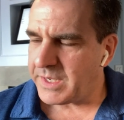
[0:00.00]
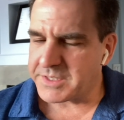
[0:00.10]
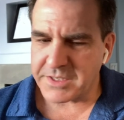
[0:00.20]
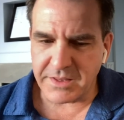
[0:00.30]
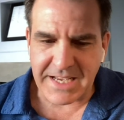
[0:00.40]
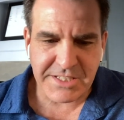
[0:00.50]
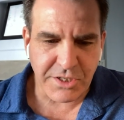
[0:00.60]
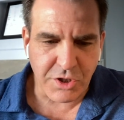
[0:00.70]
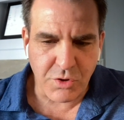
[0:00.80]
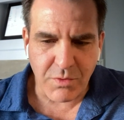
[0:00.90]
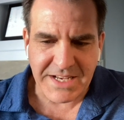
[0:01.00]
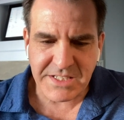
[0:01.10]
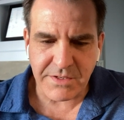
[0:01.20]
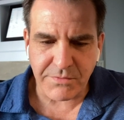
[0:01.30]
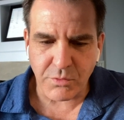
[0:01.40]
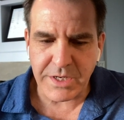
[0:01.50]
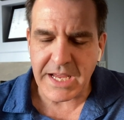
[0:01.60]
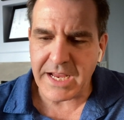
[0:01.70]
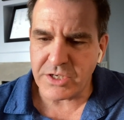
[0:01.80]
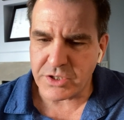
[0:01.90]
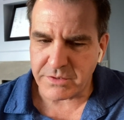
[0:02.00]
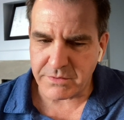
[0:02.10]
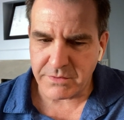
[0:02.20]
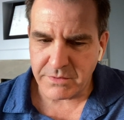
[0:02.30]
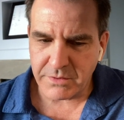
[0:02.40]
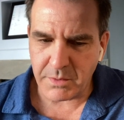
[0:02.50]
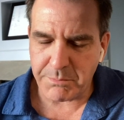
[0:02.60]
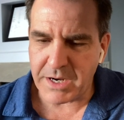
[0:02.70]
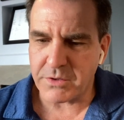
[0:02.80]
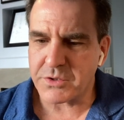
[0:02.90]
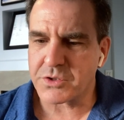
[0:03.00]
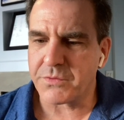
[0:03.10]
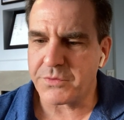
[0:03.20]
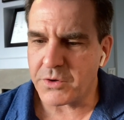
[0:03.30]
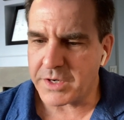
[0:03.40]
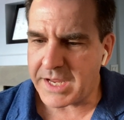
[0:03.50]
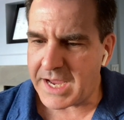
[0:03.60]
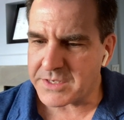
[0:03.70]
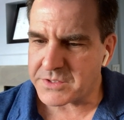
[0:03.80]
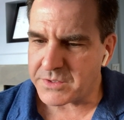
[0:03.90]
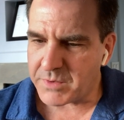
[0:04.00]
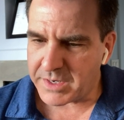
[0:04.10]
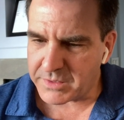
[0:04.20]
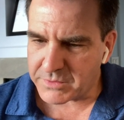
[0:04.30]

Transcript: it's a less aggressive reagent compared to sulfuric acid, right?